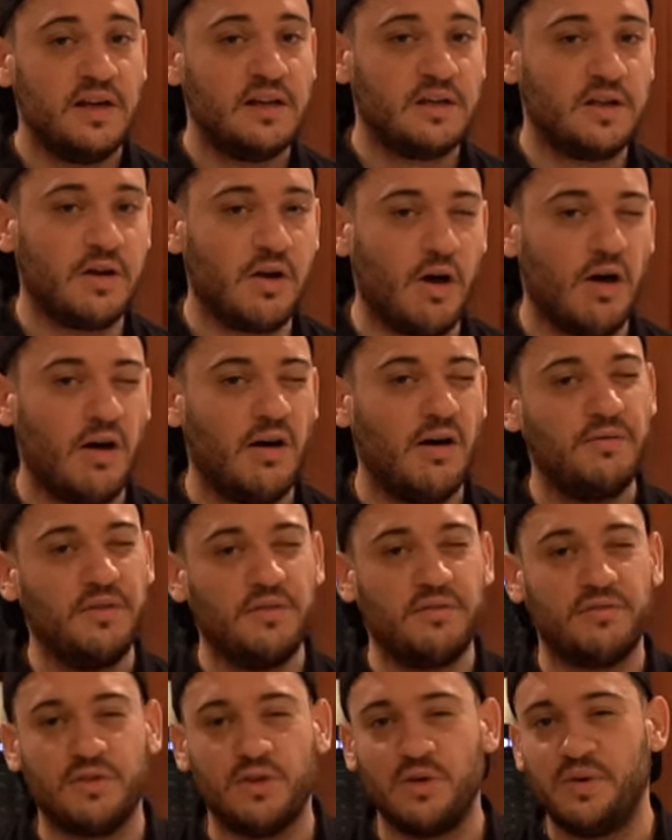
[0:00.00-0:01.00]
Let all
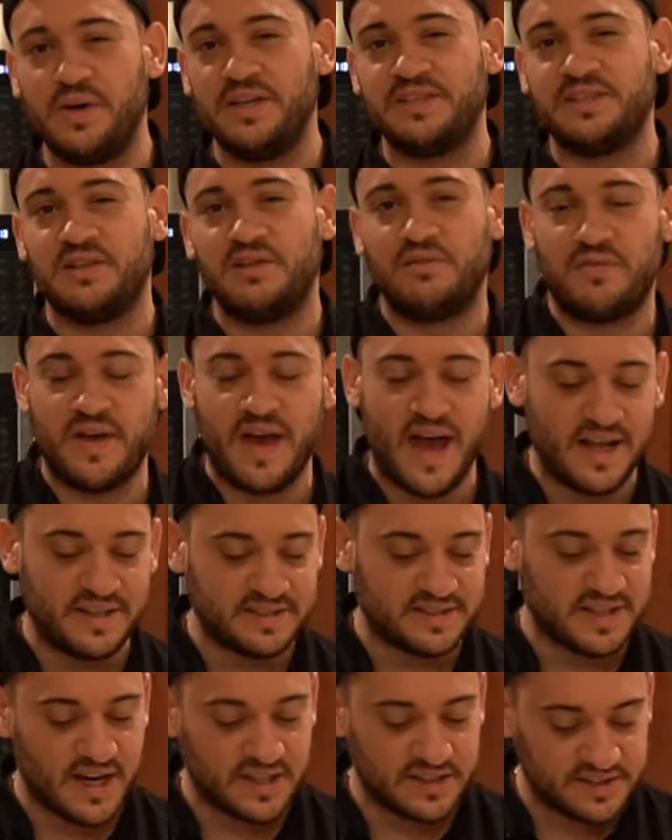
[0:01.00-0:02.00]
the fluids and
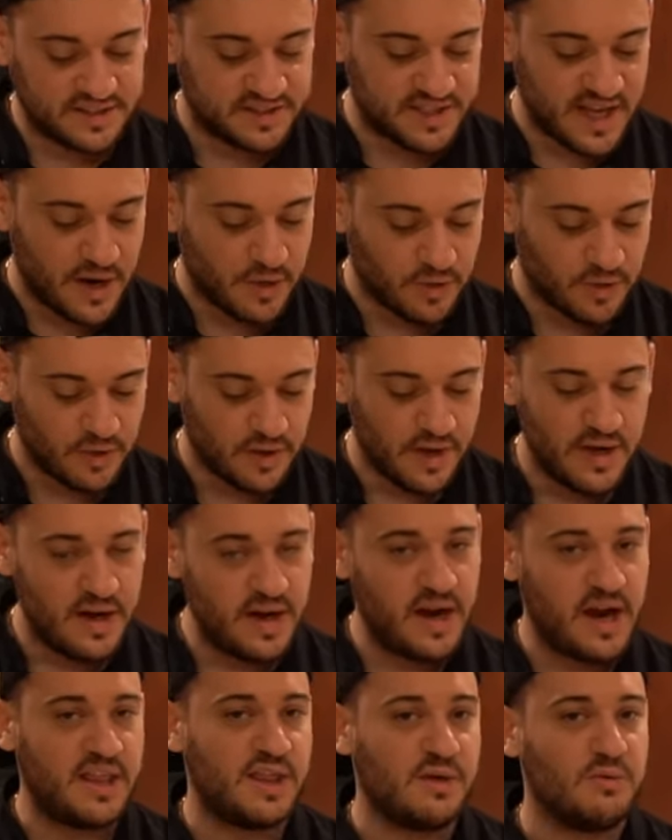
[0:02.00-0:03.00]
fats kind of settle,
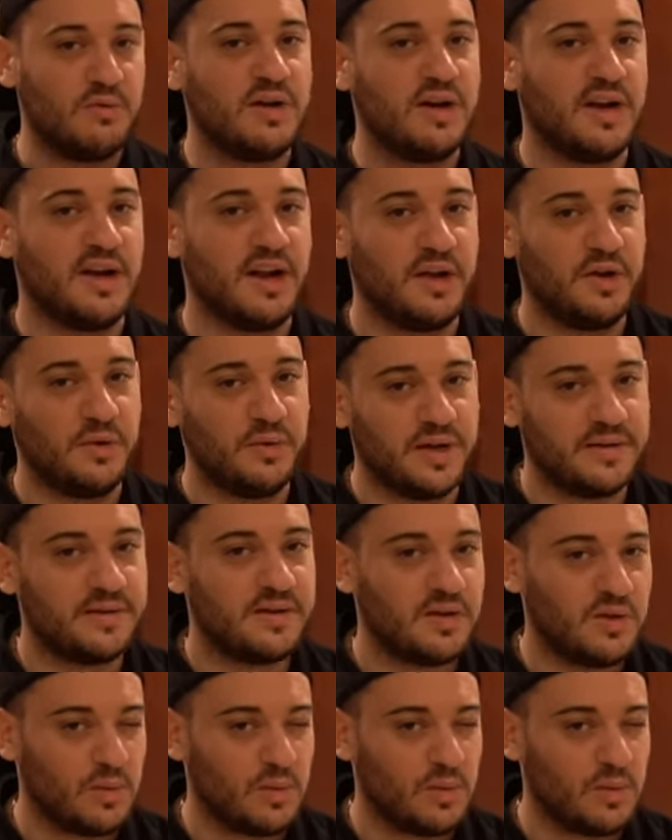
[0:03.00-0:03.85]
and then we'll cut into it.